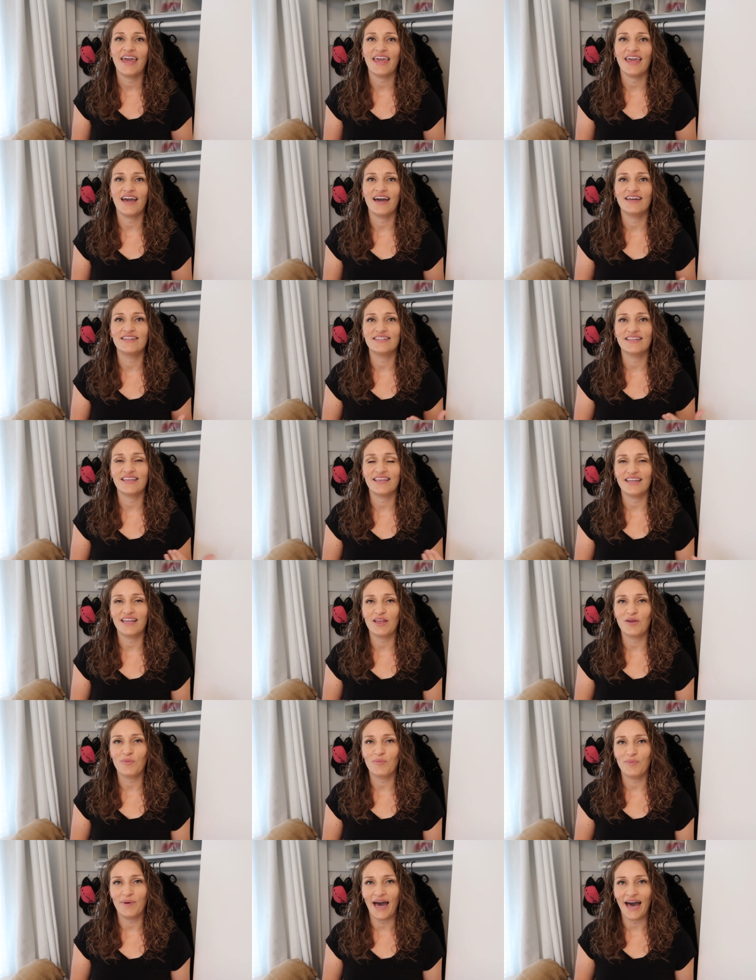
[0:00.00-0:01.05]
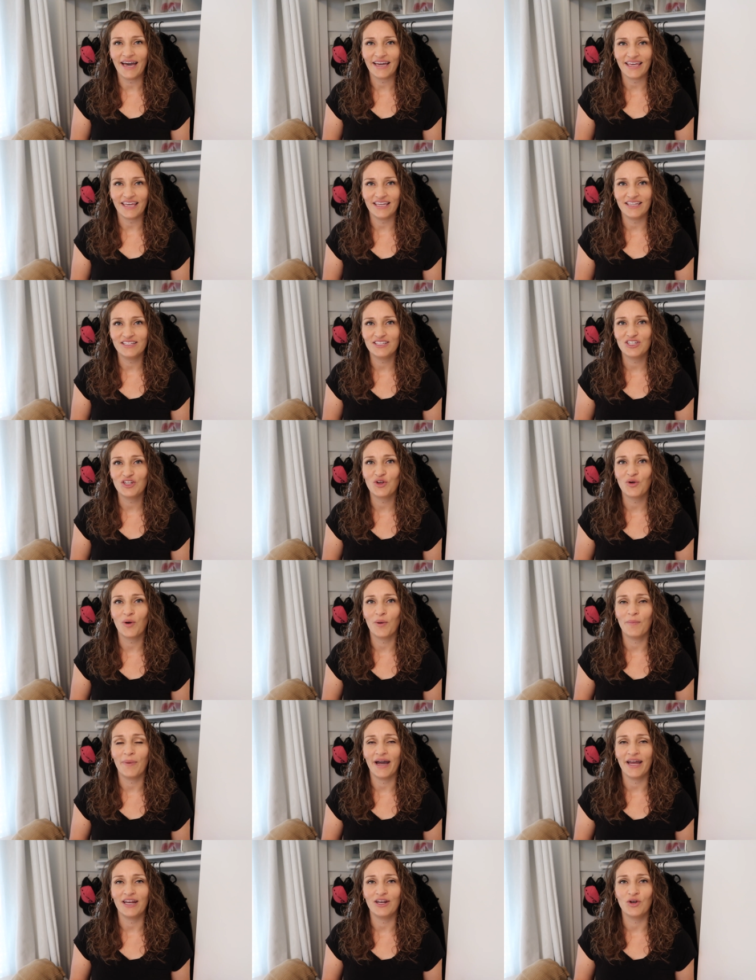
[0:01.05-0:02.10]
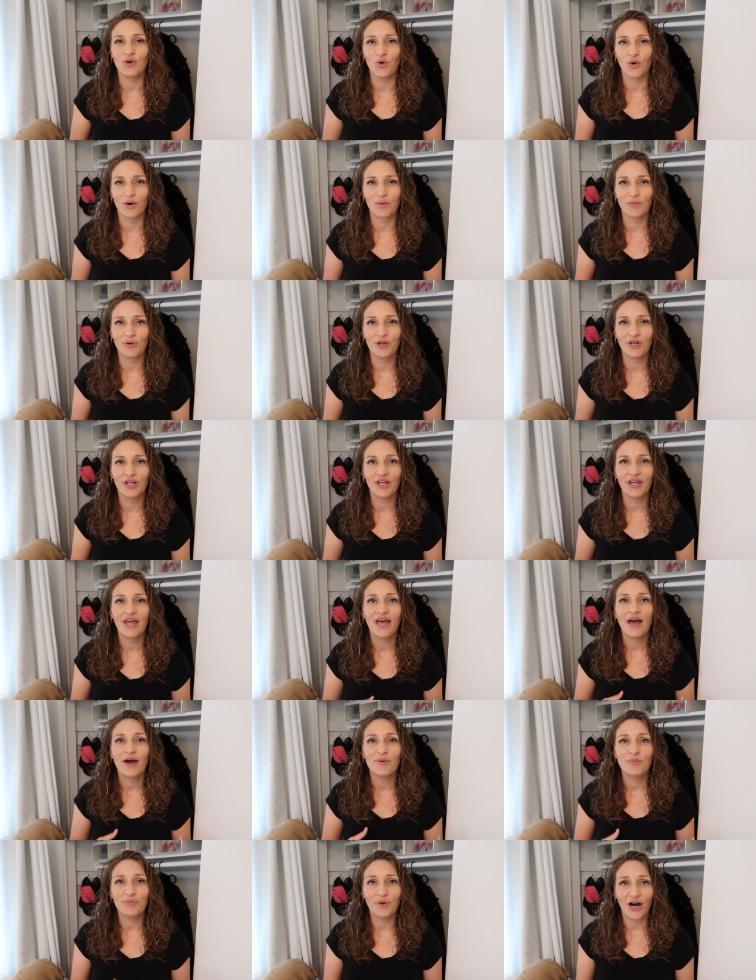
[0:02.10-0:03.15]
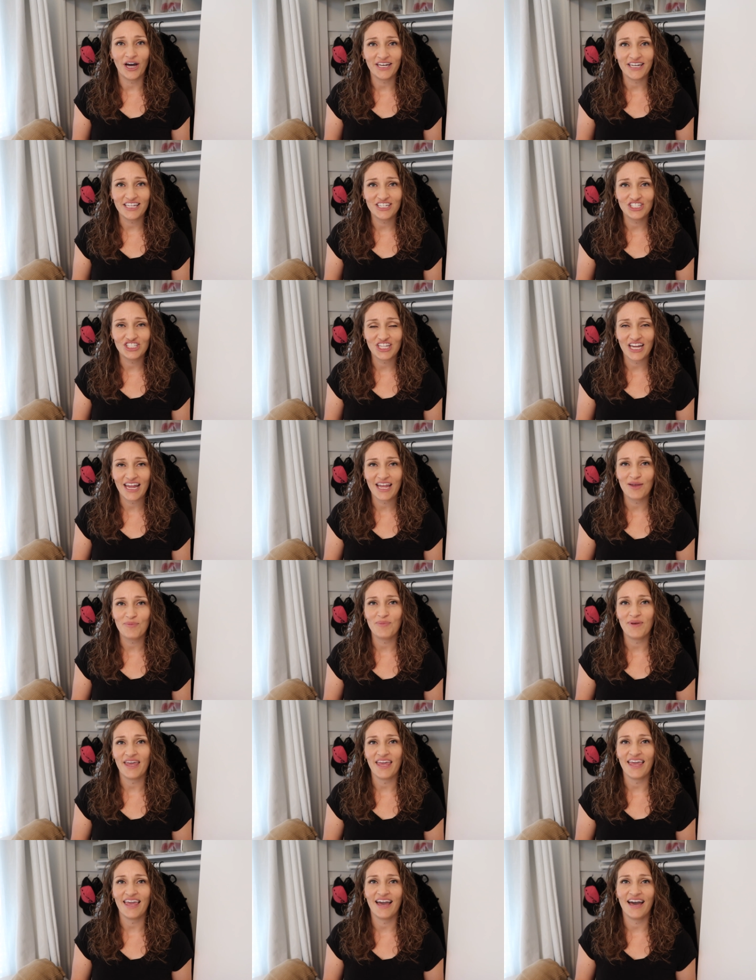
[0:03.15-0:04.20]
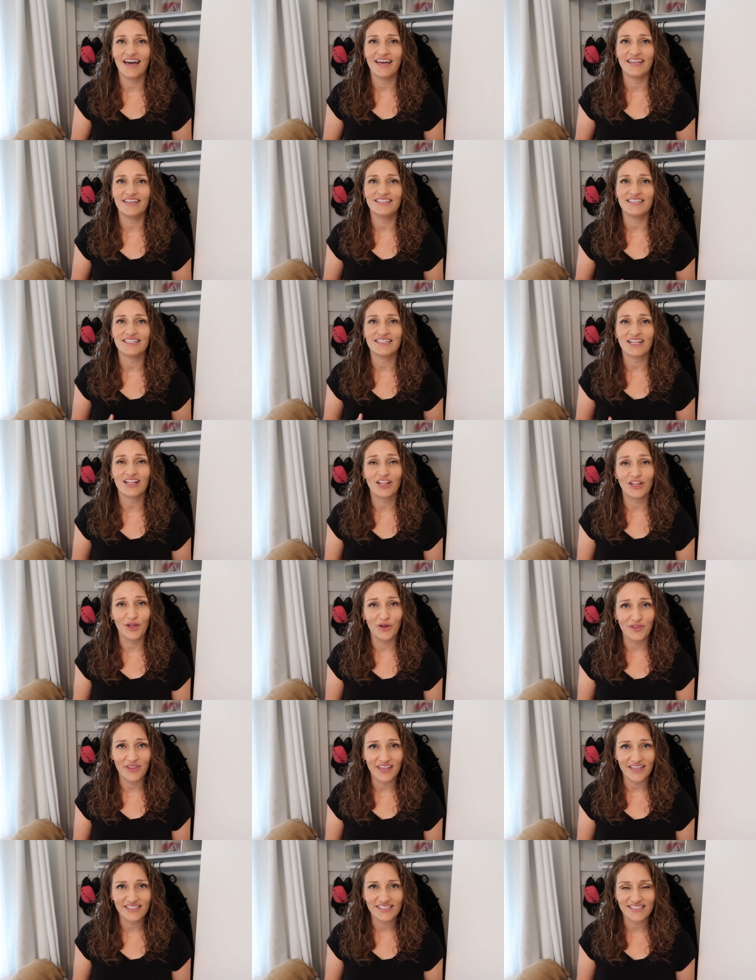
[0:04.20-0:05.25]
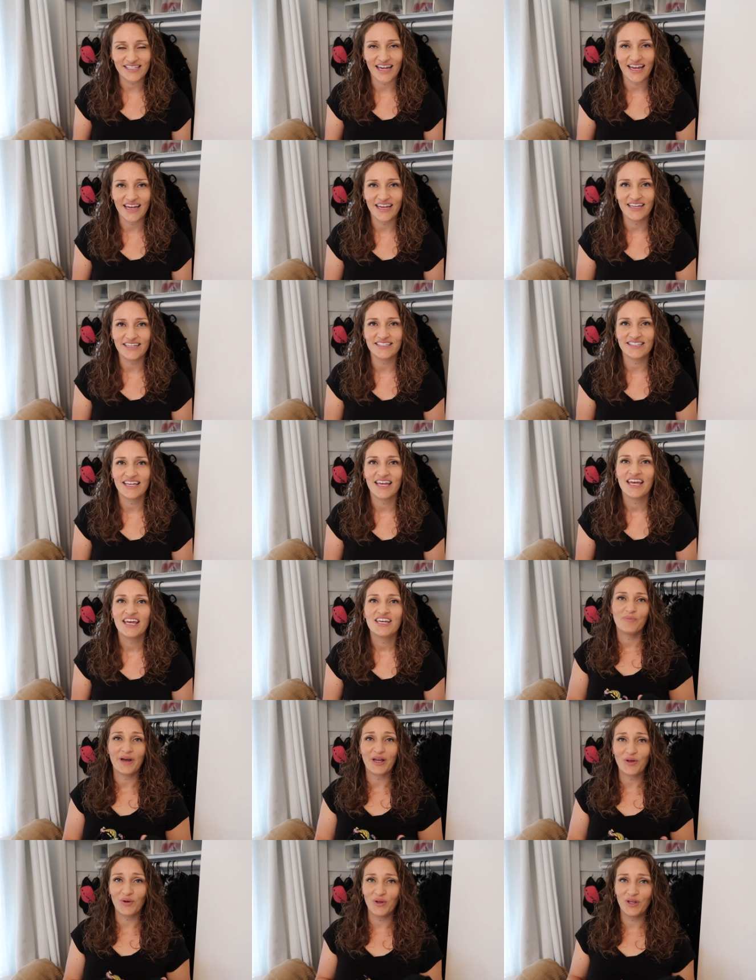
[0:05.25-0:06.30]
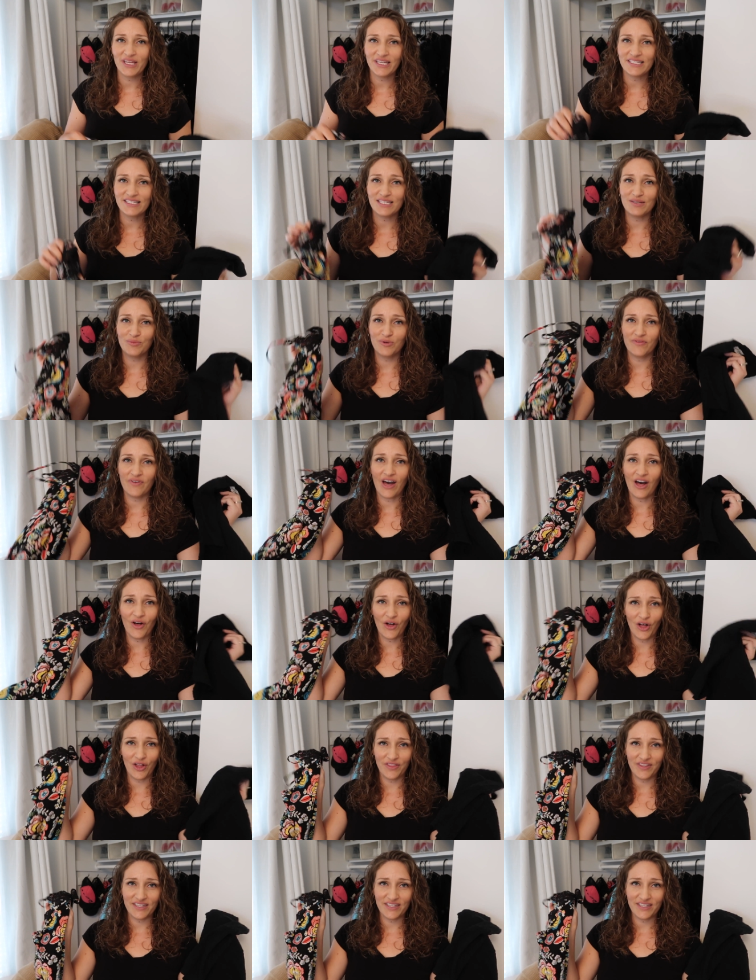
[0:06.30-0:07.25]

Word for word: and getting back into my normal body shape and clothing size. My goal is to move out all